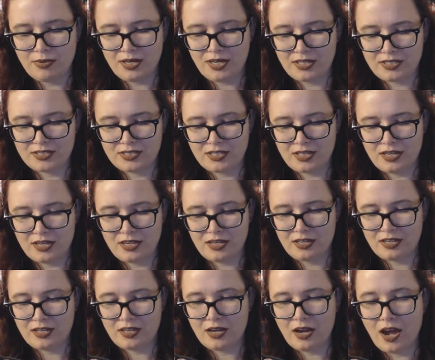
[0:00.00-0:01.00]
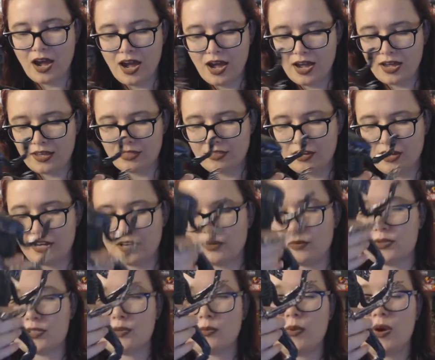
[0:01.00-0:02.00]
but I thought
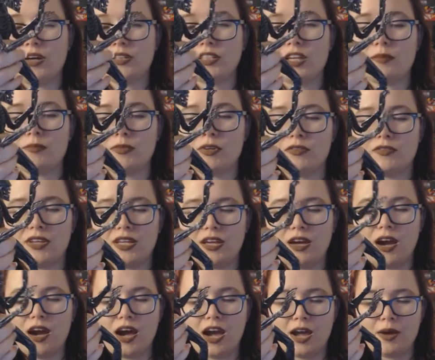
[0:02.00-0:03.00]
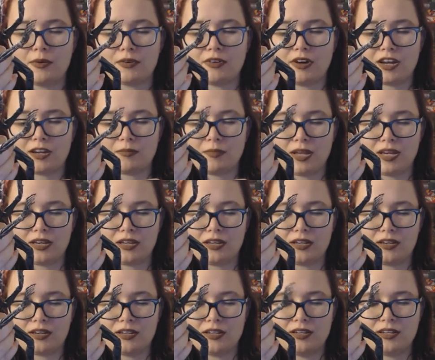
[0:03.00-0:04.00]
it was a well-done movie. I would recommend
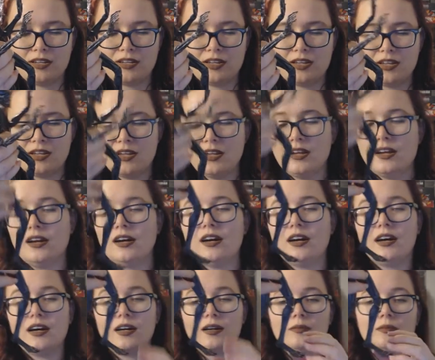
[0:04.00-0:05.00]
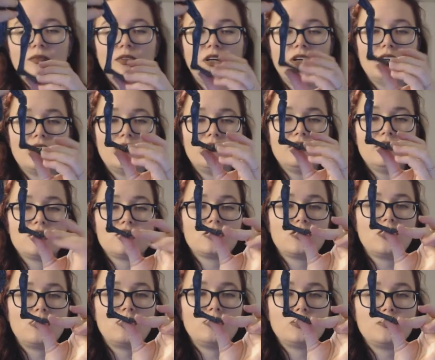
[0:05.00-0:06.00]
it. Oh, even his
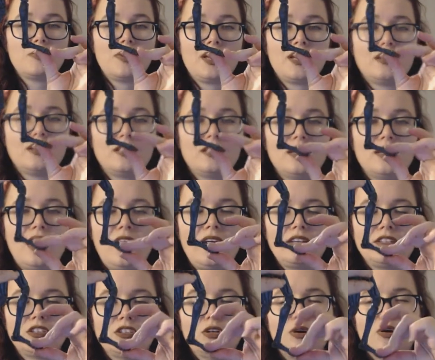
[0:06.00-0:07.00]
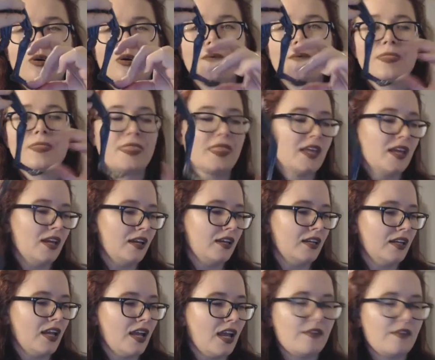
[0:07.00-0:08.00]
toes, man. Yeah, so
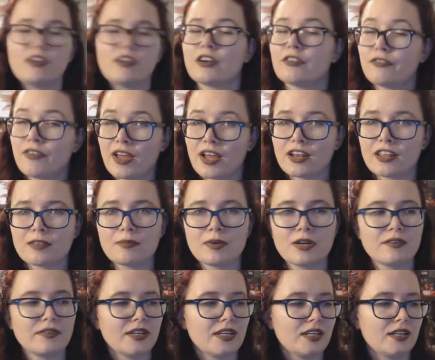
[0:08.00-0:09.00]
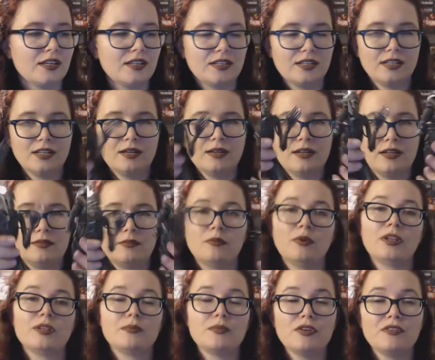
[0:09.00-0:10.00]
if you're a fan of the movie,
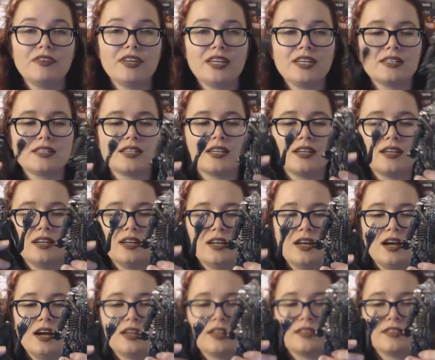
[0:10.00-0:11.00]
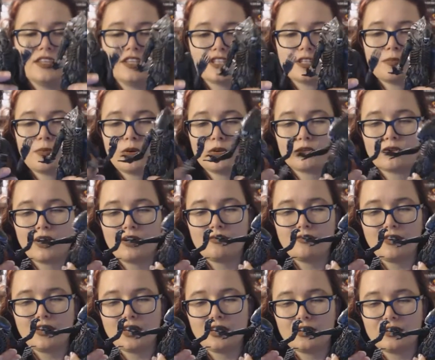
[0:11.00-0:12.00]
well, the movies, these are both
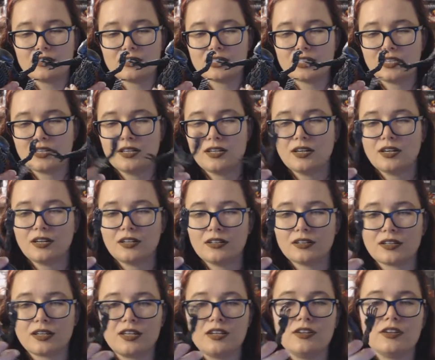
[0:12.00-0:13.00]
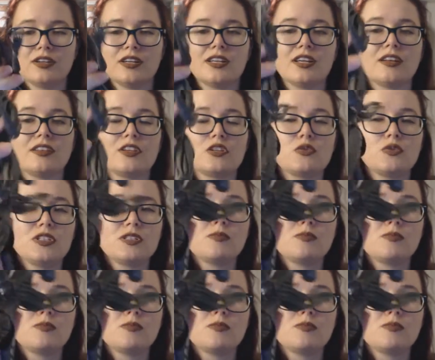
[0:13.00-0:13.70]
great figures. Okay, you can tell this